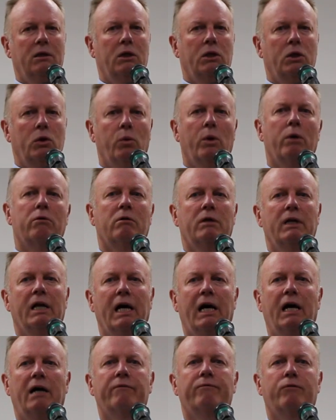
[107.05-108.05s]
You are
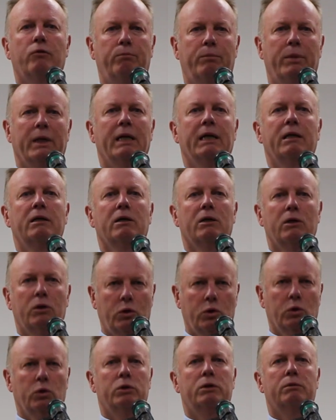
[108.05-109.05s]
renowned for being
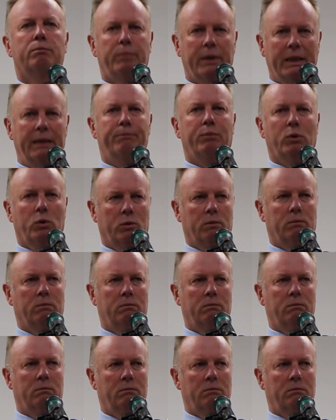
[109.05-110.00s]
good people.